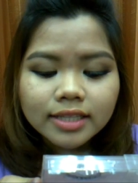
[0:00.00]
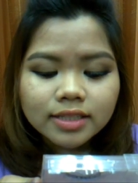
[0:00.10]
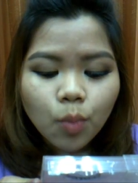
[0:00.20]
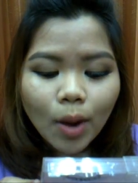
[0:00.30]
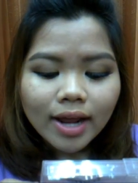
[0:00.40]

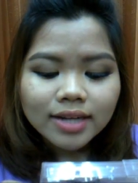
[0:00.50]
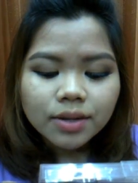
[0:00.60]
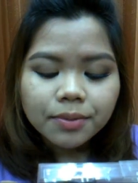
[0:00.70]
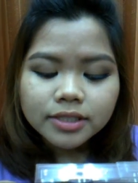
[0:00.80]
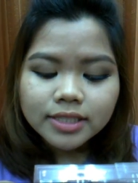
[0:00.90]
It's one
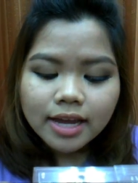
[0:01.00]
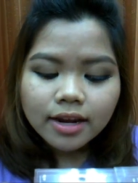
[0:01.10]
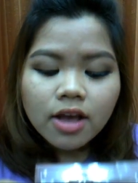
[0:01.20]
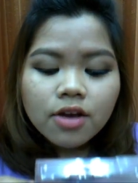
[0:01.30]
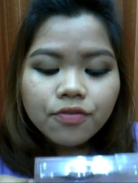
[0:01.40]
hundred
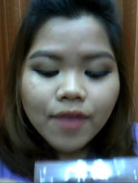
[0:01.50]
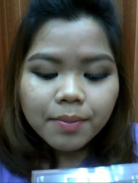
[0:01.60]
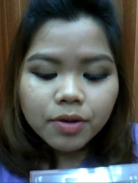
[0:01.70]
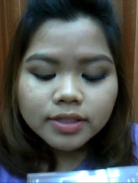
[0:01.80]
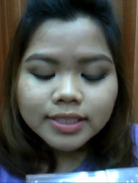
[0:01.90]
percent
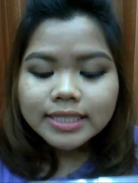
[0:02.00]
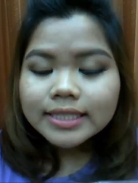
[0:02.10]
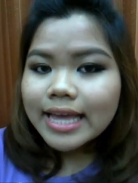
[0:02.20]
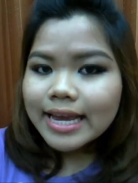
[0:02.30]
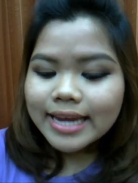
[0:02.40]
fiber
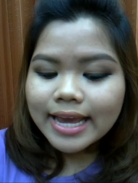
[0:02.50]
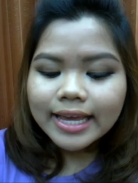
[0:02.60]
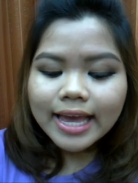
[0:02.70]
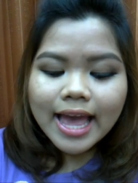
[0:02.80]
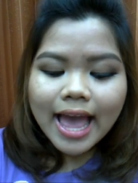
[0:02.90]
synthetic,
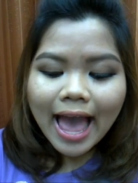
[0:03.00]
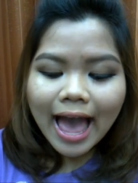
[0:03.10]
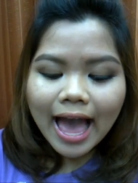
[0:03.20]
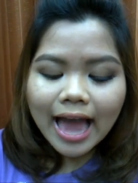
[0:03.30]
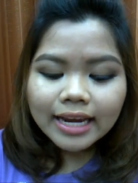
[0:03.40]

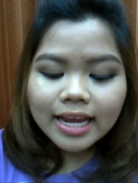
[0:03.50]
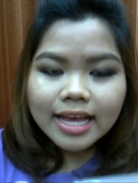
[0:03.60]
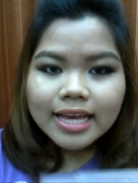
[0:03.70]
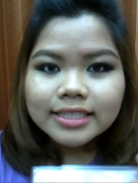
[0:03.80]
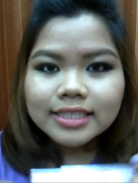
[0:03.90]
and
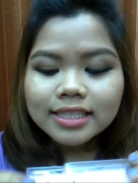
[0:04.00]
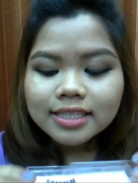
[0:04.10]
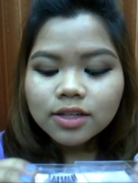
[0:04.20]
it just